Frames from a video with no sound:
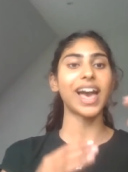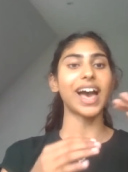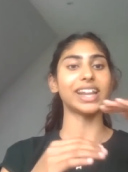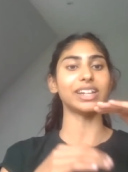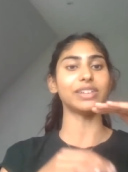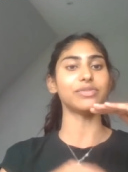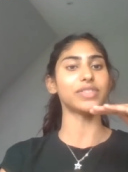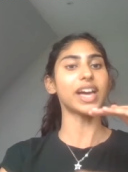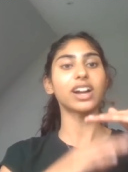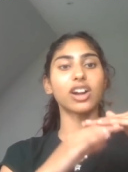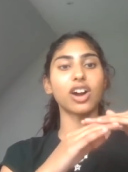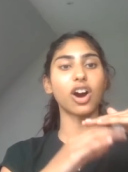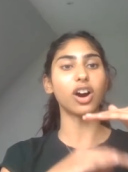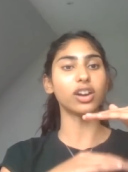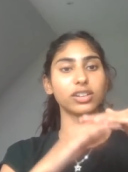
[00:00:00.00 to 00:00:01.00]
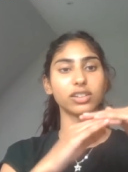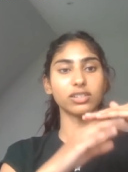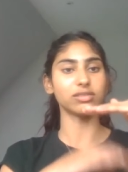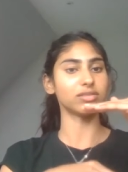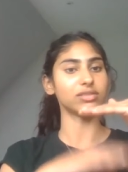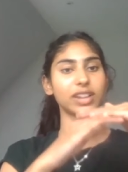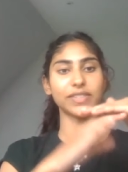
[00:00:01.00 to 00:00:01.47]
and if that can't
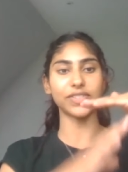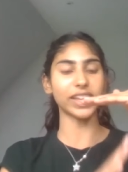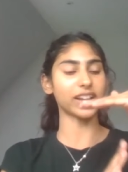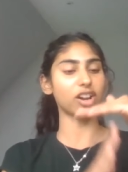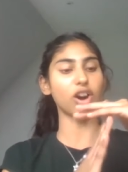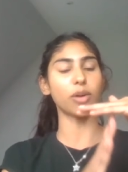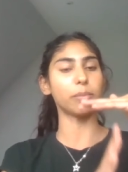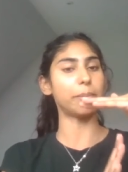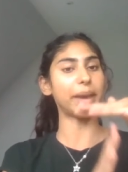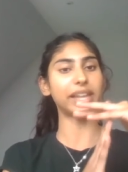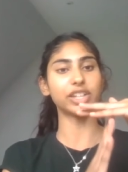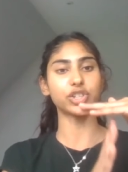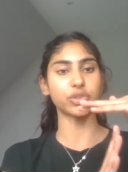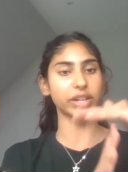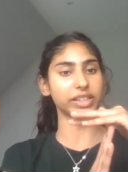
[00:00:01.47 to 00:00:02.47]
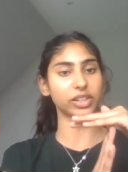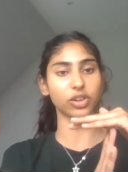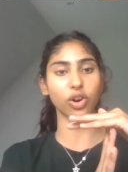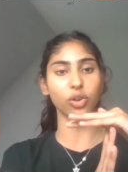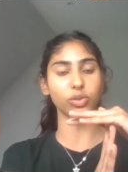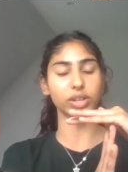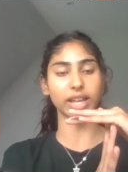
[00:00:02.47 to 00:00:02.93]
if that can't penetrate the
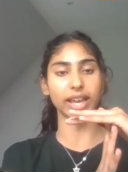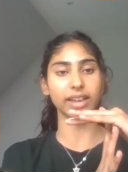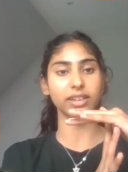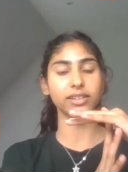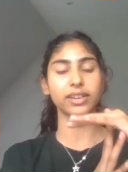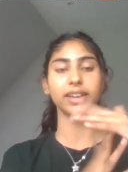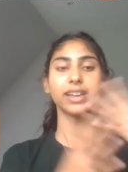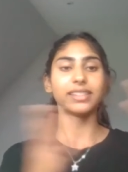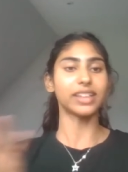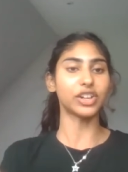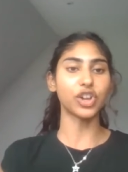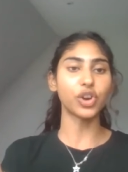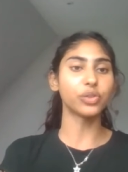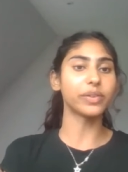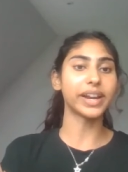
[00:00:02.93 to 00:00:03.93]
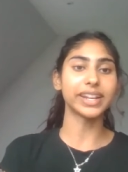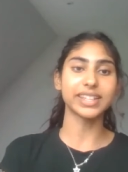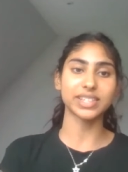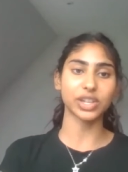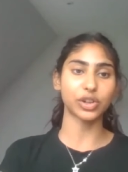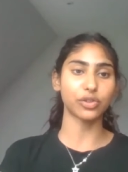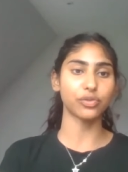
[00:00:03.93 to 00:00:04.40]
cold air, then no rain
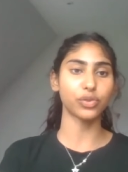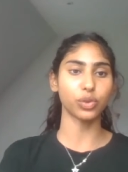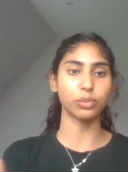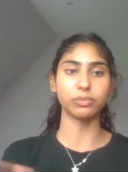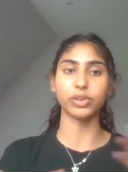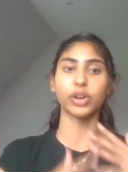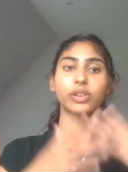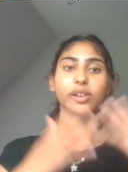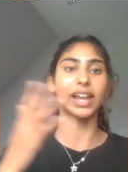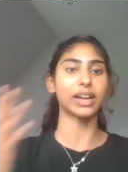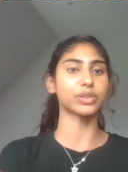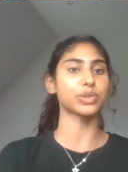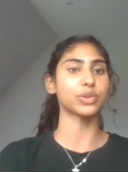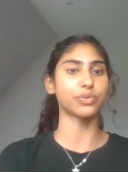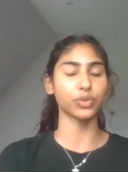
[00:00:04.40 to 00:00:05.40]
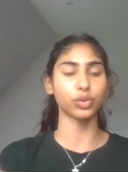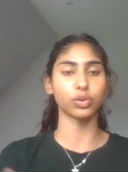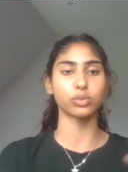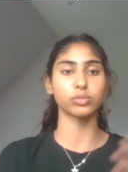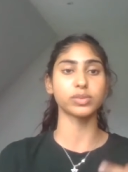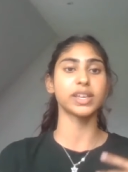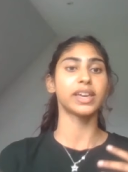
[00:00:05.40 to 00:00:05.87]
is going to form. No clouds are
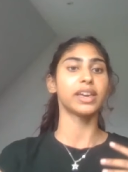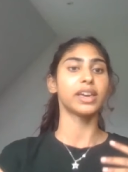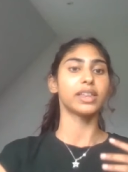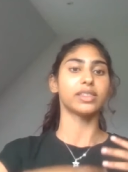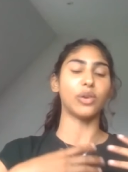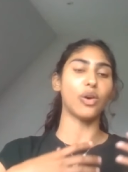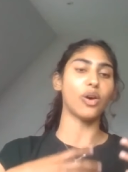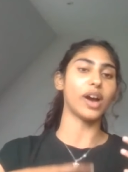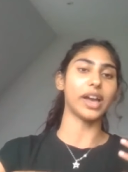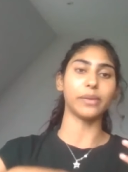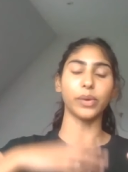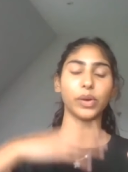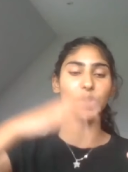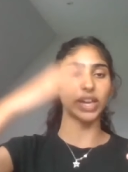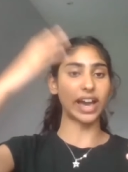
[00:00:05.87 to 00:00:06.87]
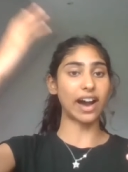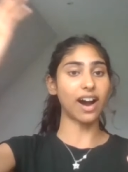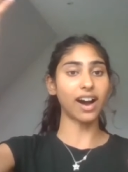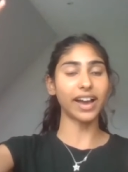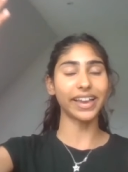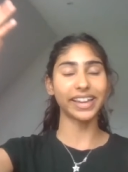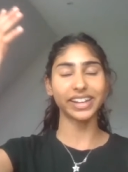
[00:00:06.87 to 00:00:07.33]
formed. The hot air won't get
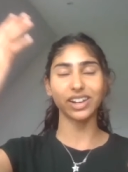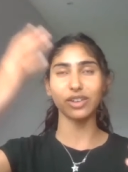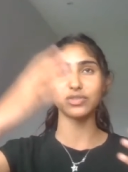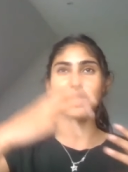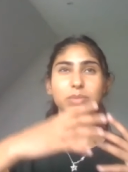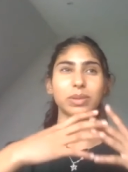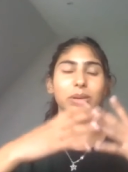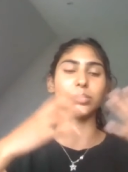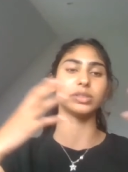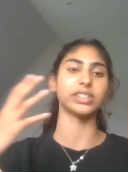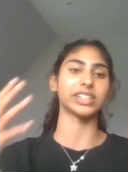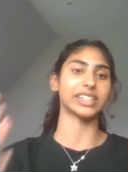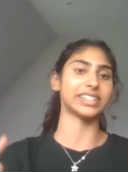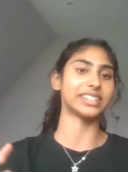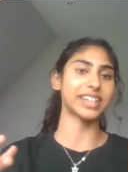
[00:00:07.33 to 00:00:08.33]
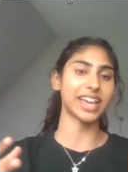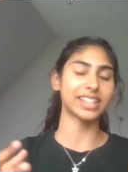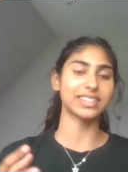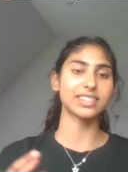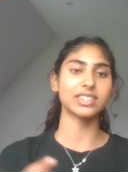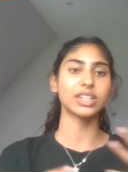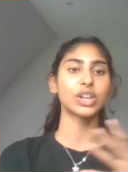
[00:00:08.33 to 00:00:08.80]
high enough to be able to
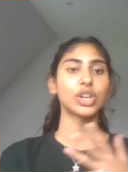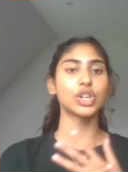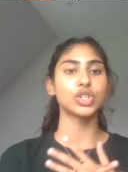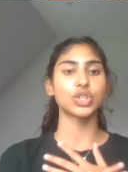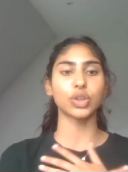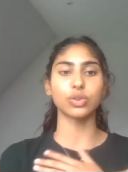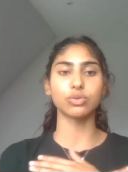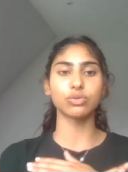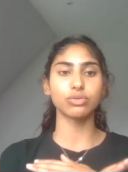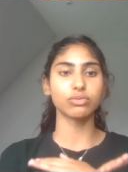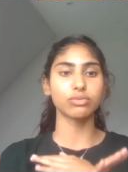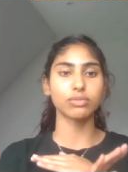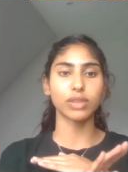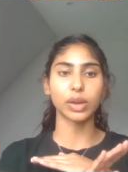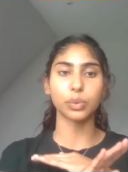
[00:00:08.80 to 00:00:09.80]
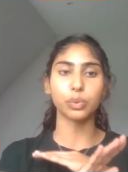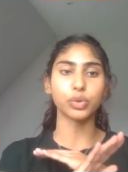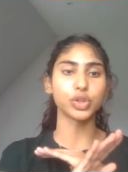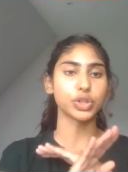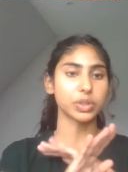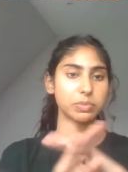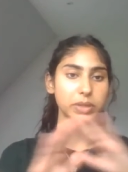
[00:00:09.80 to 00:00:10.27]
condense, so it
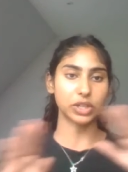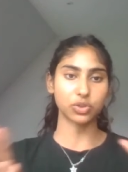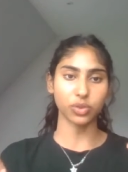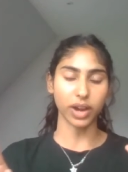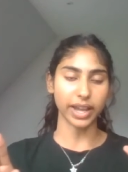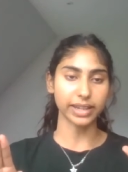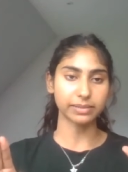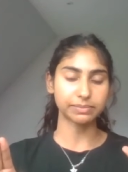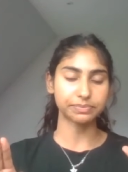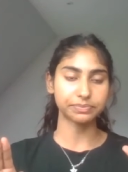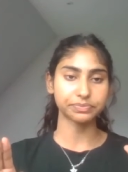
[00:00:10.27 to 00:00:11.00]
will just be dry.